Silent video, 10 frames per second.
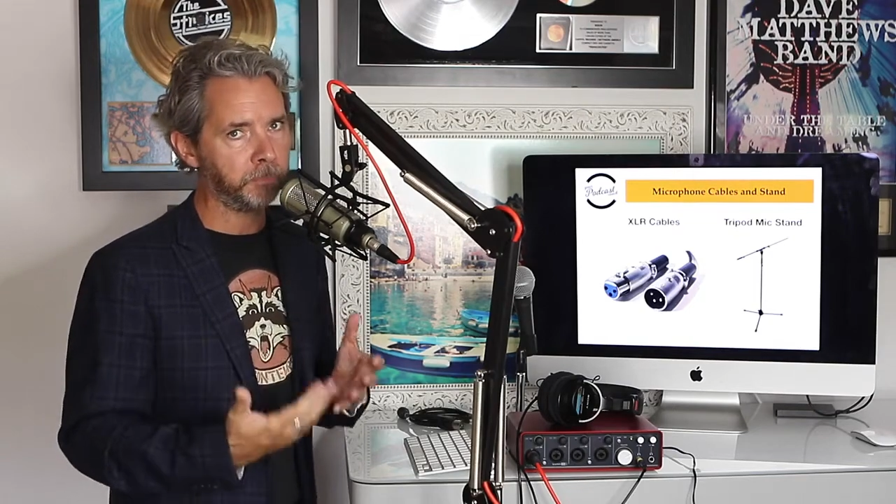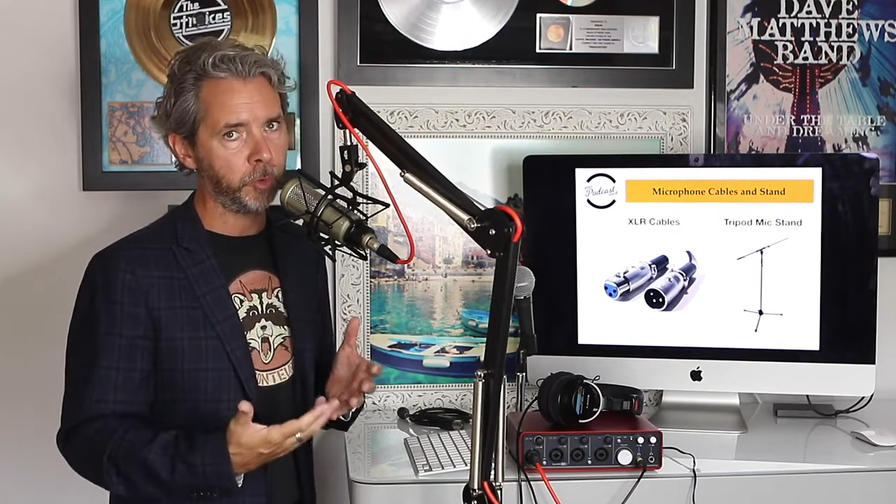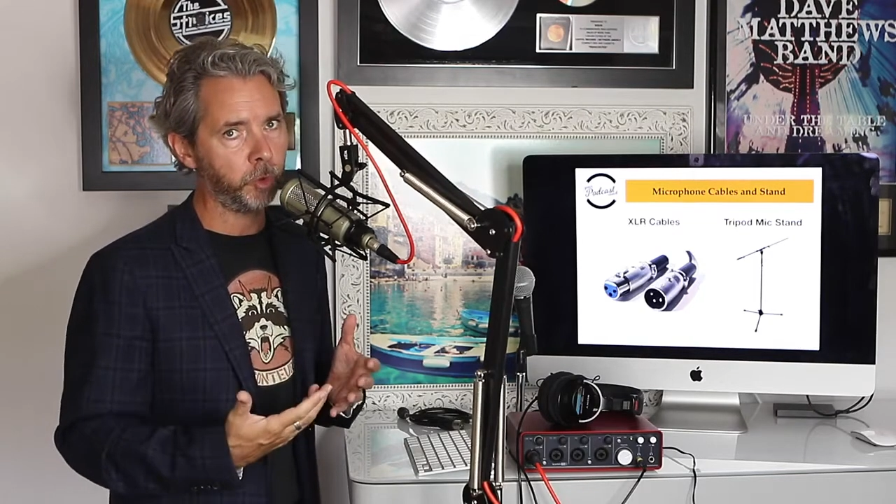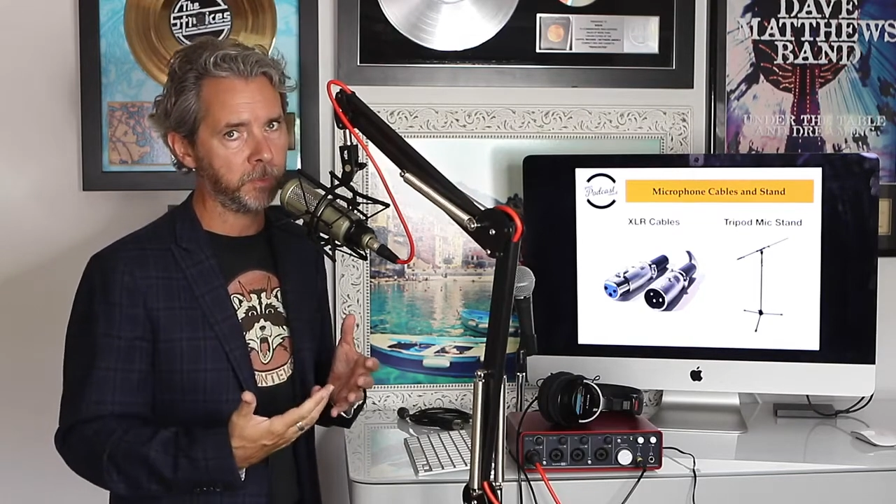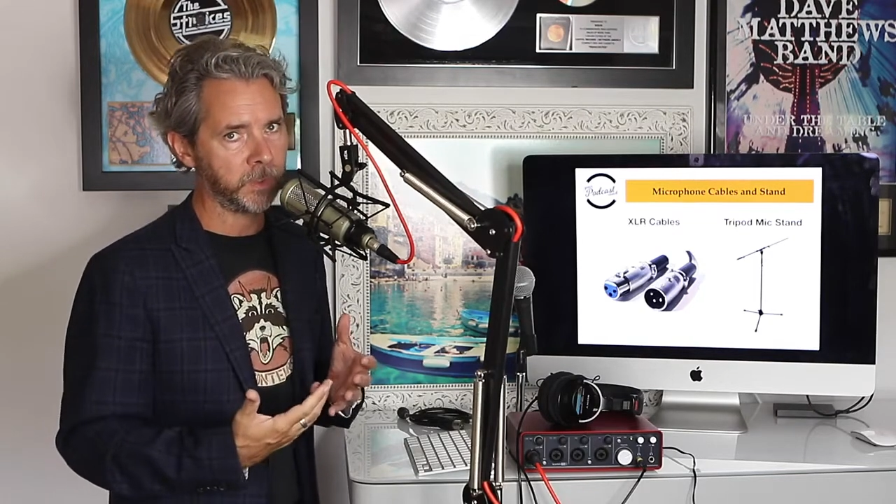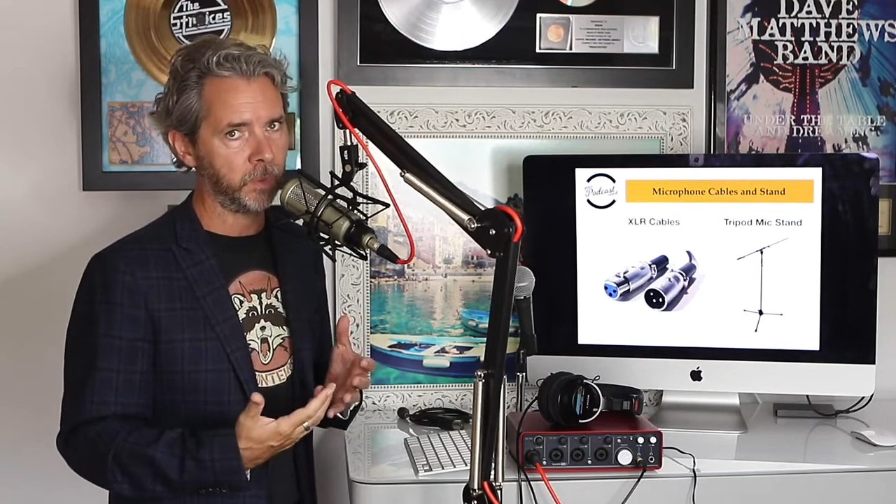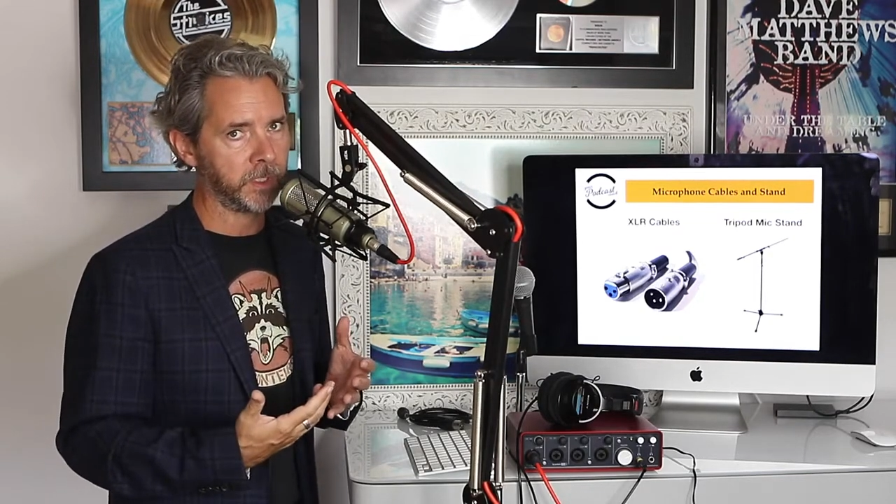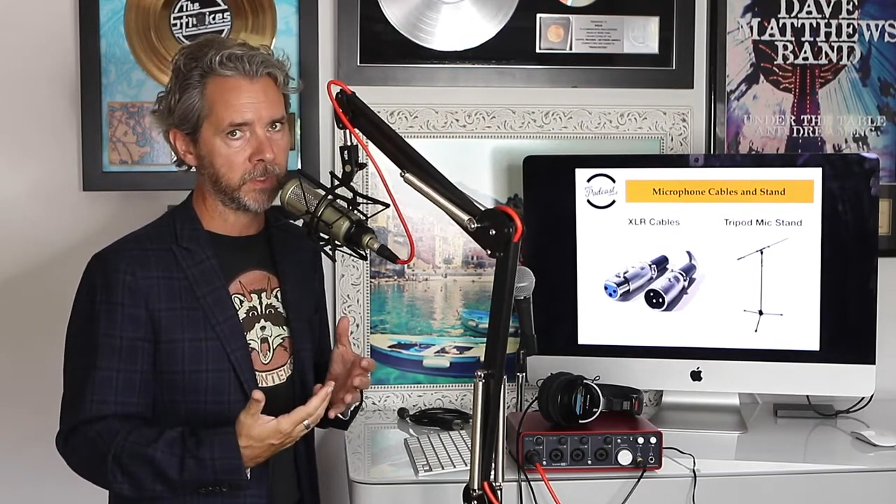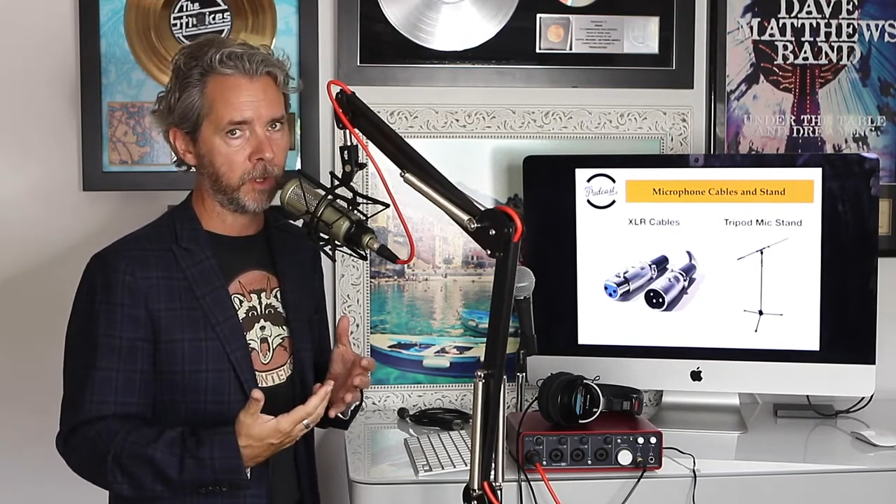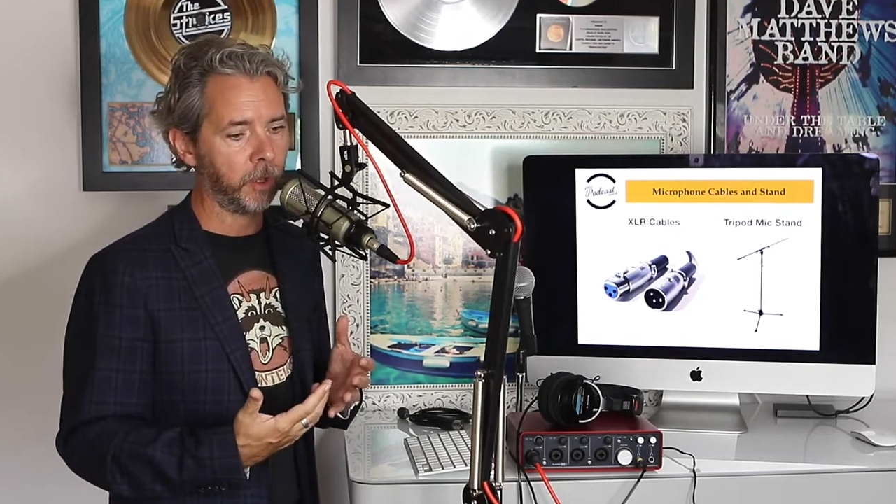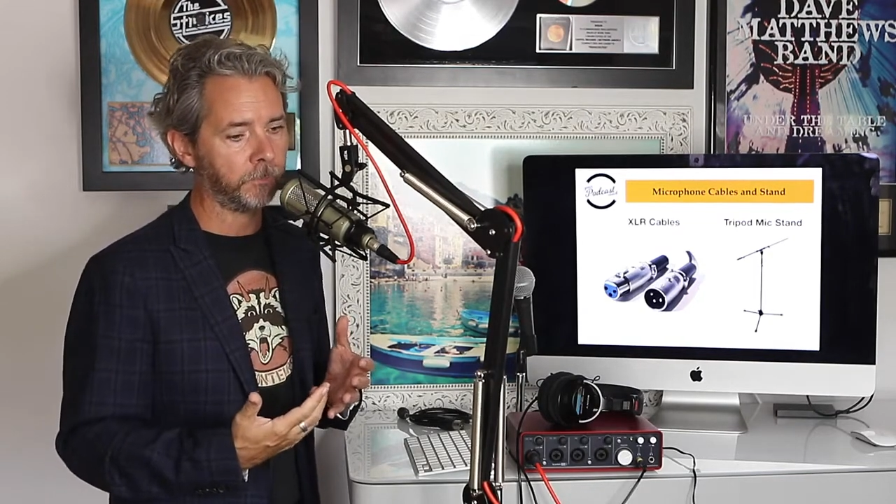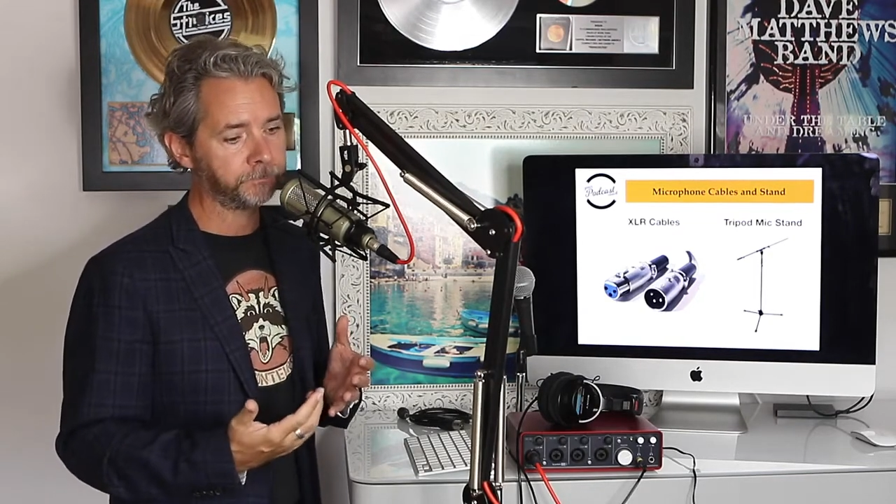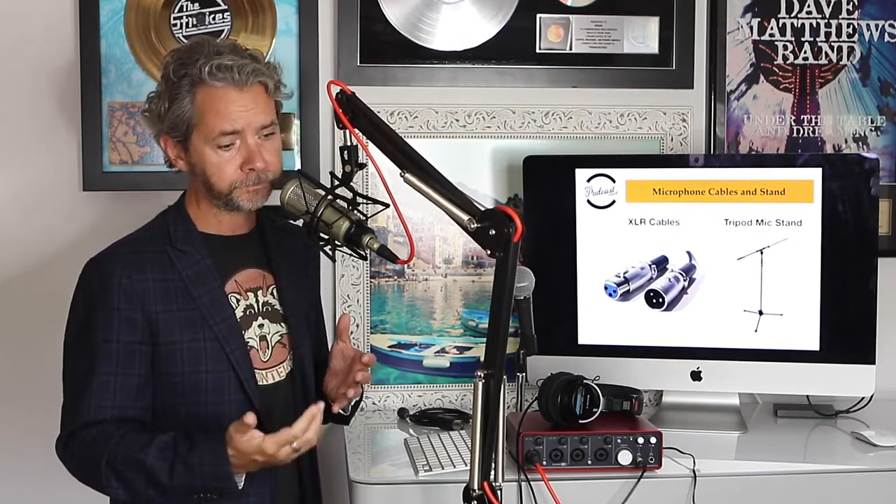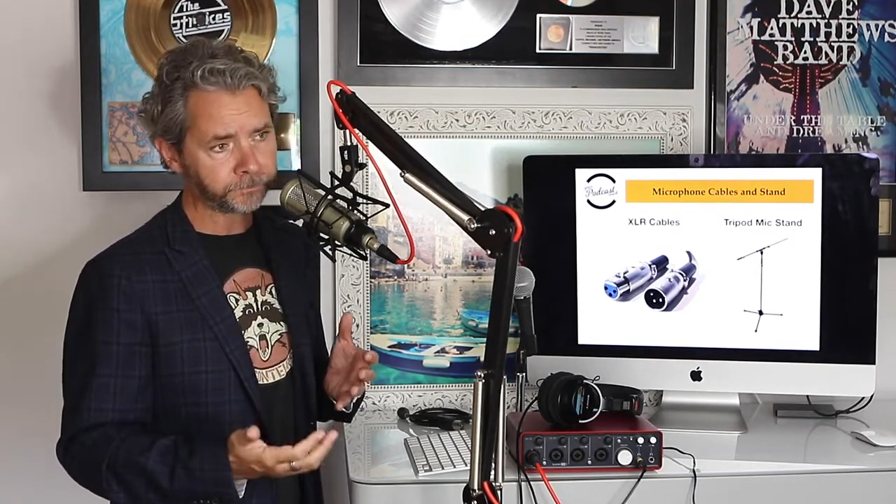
boom is what it's called.